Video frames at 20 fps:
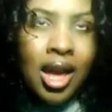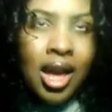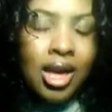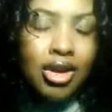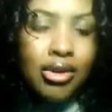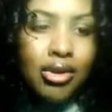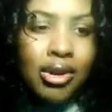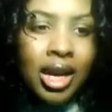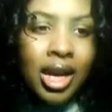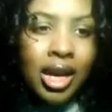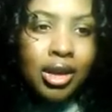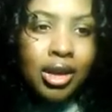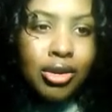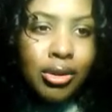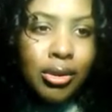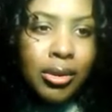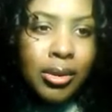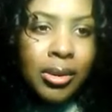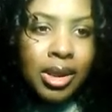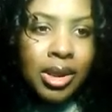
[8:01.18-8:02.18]
You can
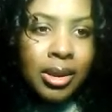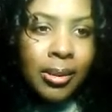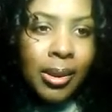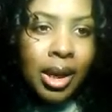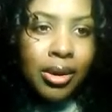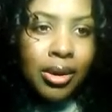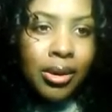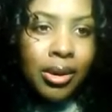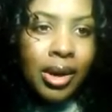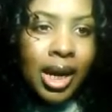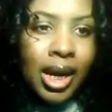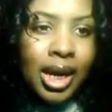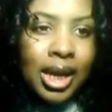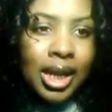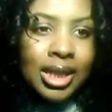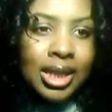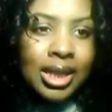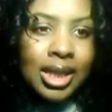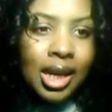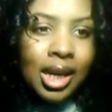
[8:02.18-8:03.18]
do it with somebody who
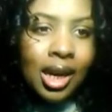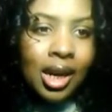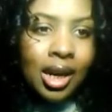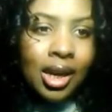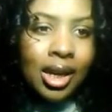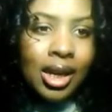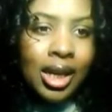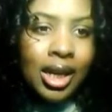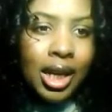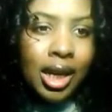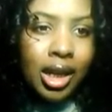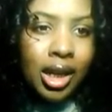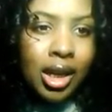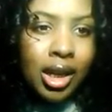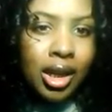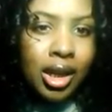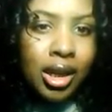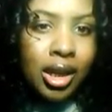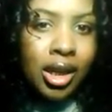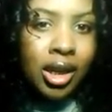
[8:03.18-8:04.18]
has
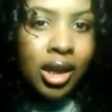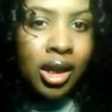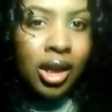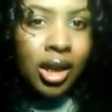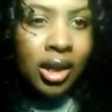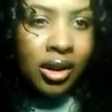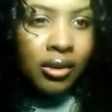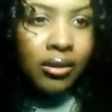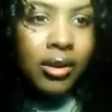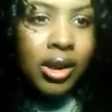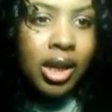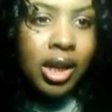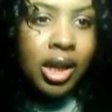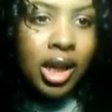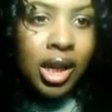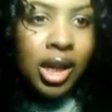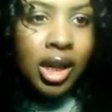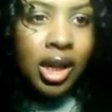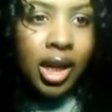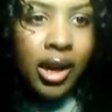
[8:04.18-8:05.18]
kinky, really
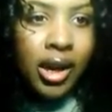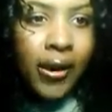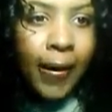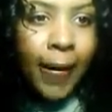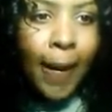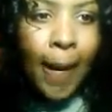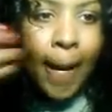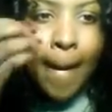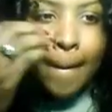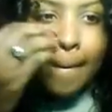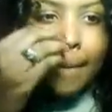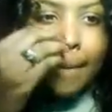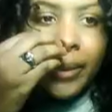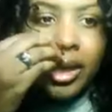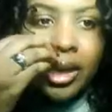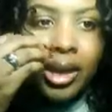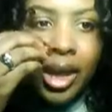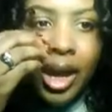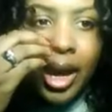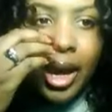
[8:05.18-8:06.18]
kinky hair,
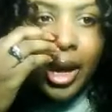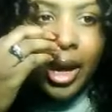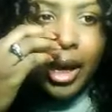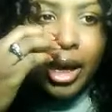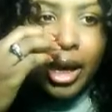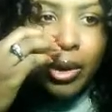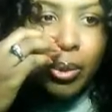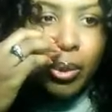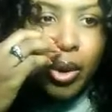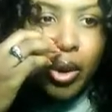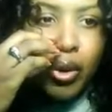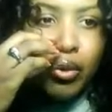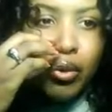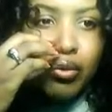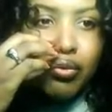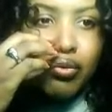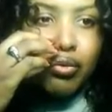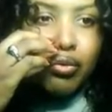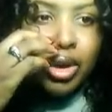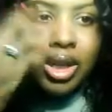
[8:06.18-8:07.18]
but like, it
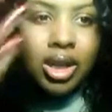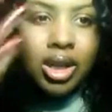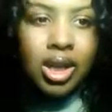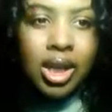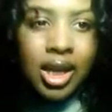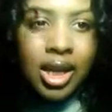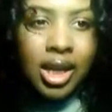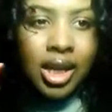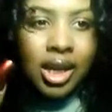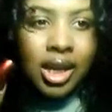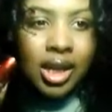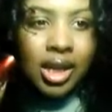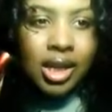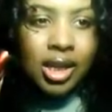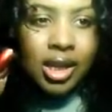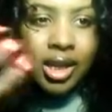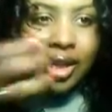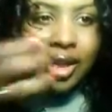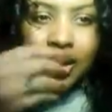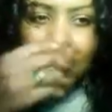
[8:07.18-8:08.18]
won't really
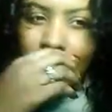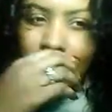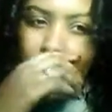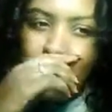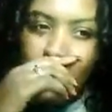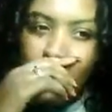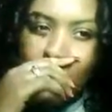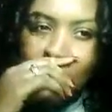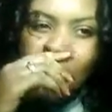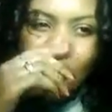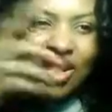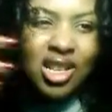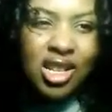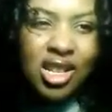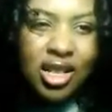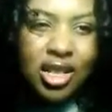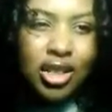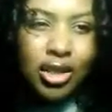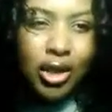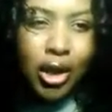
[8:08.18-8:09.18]

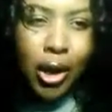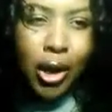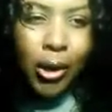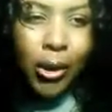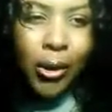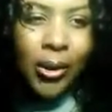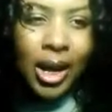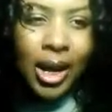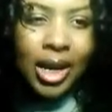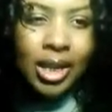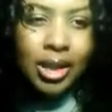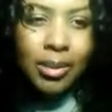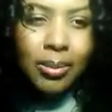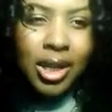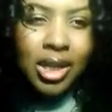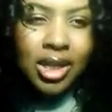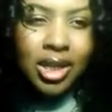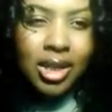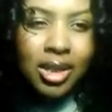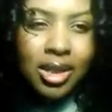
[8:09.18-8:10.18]
show as
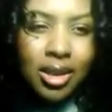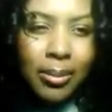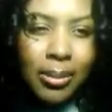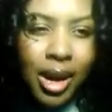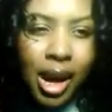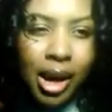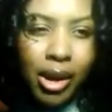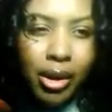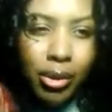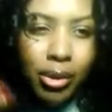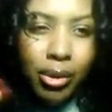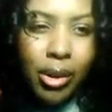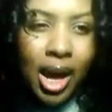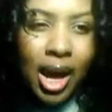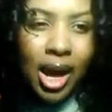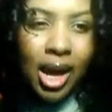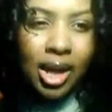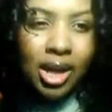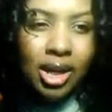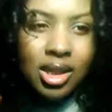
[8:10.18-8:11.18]
much as somebody who
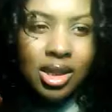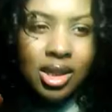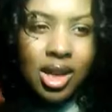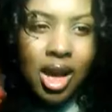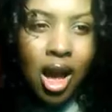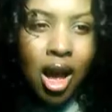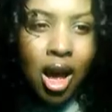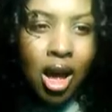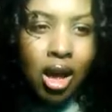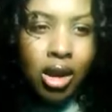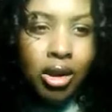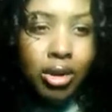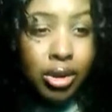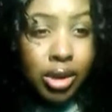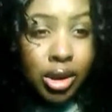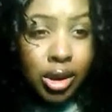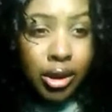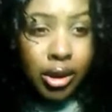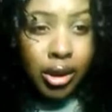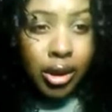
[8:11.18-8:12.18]
has
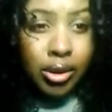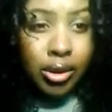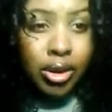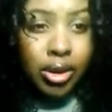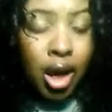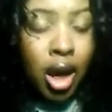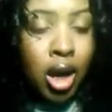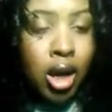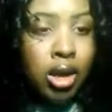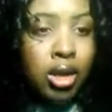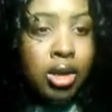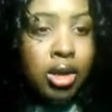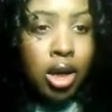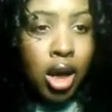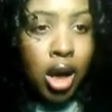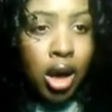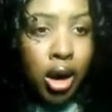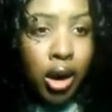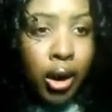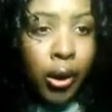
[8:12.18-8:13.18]
looser curls.
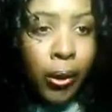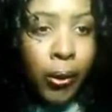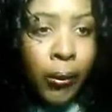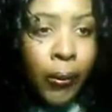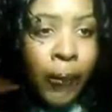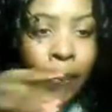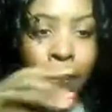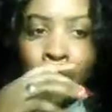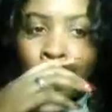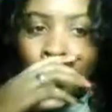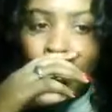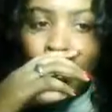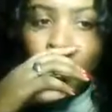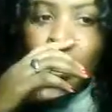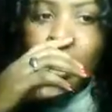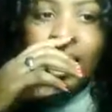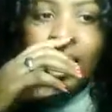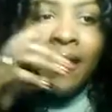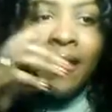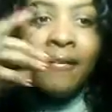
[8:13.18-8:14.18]
So
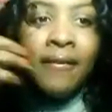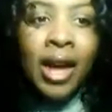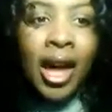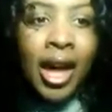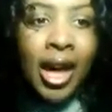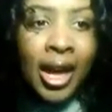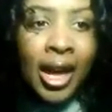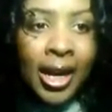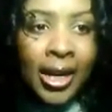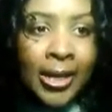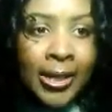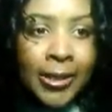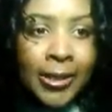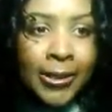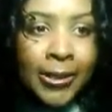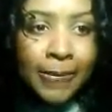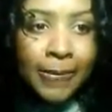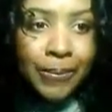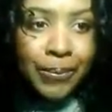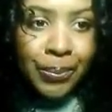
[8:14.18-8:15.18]
we
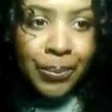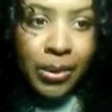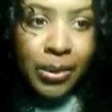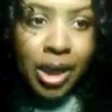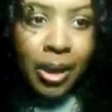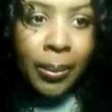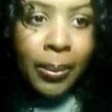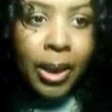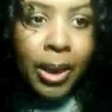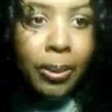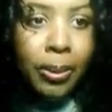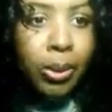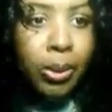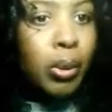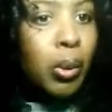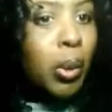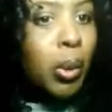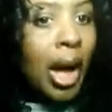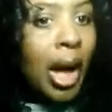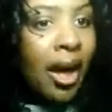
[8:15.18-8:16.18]
advise people
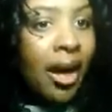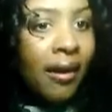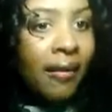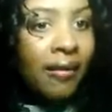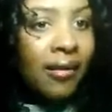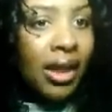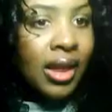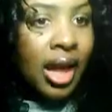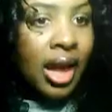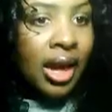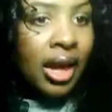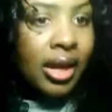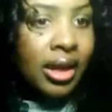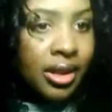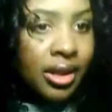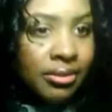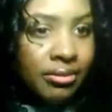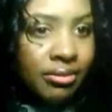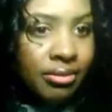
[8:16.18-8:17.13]
who have like